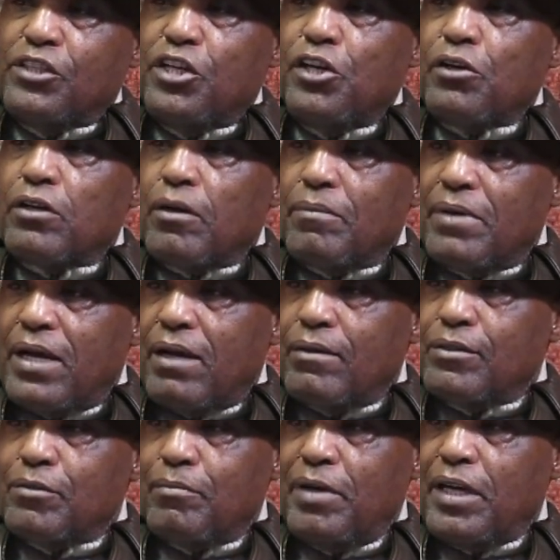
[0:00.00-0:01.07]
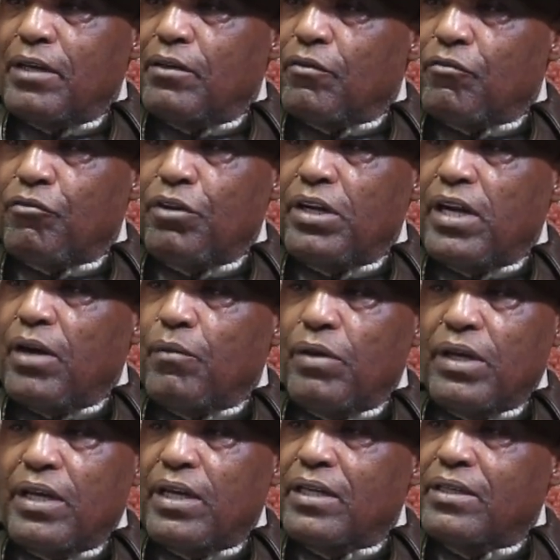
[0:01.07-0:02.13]
geared up now to make it a 3-day
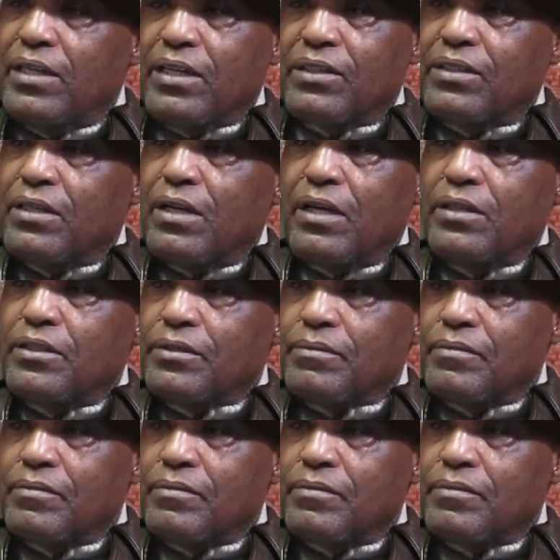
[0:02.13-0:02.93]
weekend destination.